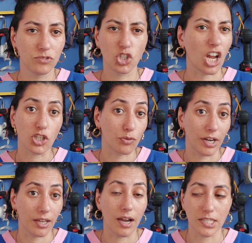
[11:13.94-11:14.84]

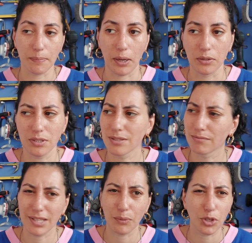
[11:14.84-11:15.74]
shuttering, I suppose.
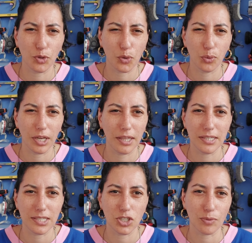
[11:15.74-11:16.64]
Is that what you would call it in
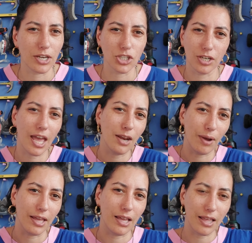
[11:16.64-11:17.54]
this situation?
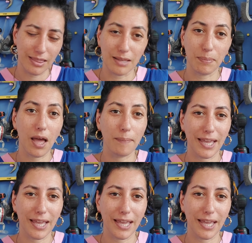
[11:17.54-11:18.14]
Anyway, the ply